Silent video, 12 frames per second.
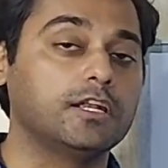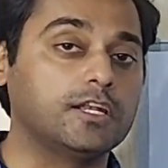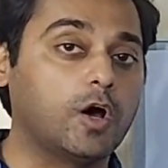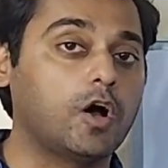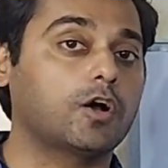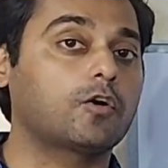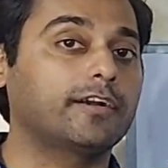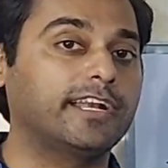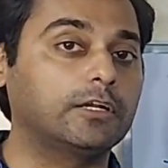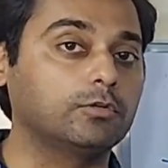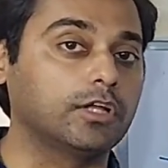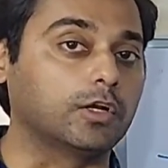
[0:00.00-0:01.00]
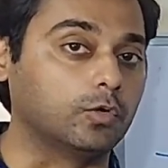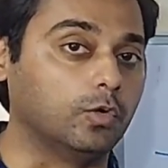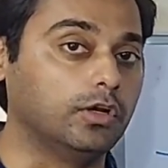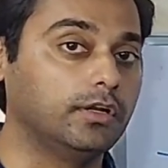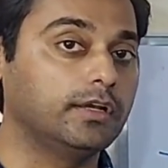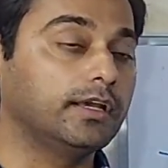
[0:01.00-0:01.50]
Now according to the
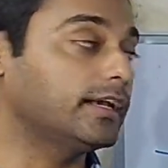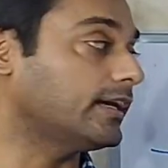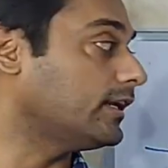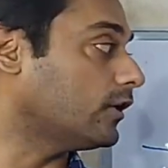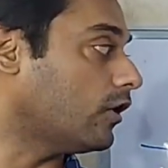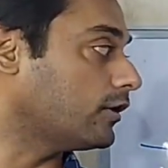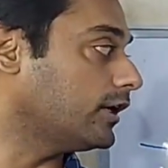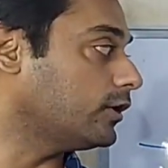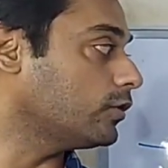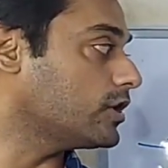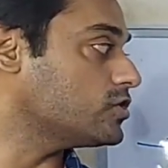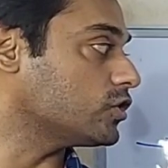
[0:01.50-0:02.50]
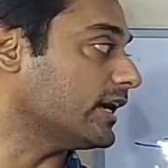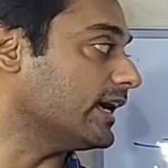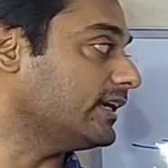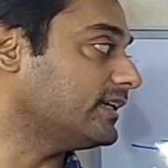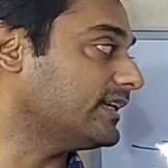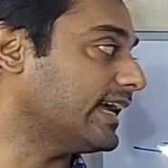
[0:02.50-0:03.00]
rule, in order to
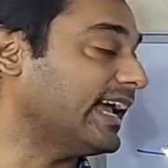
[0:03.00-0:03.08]
conjugate